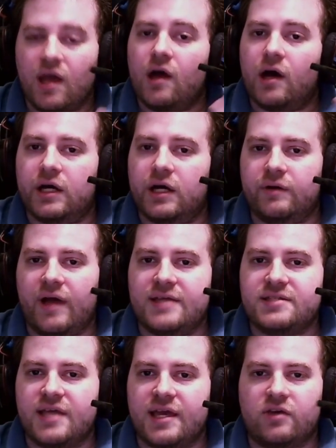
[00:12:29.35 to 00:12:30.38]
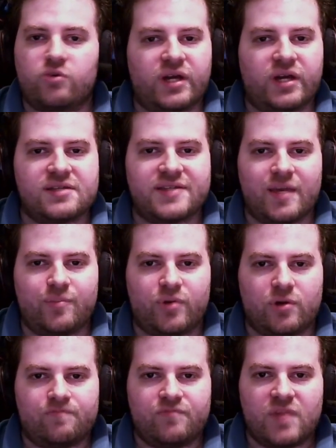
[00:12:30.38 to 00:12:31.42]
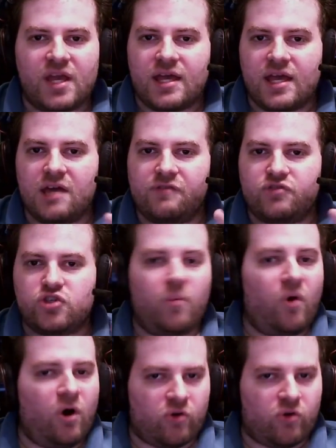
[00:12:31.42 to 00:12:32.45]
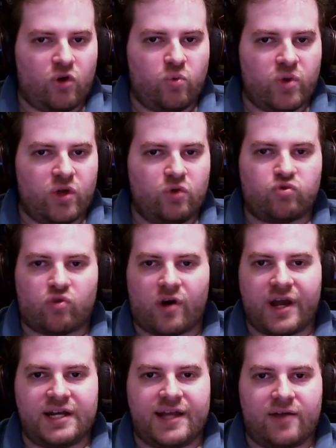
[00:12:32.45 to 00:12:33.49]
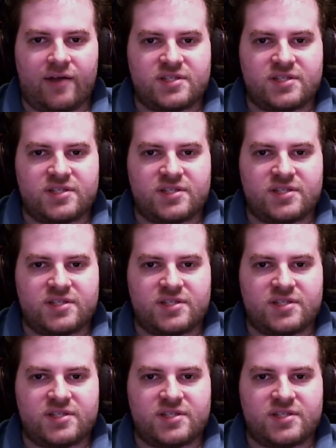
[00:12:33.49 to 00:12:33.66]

Uh, as a quick example, if tomorrow Will Wright announces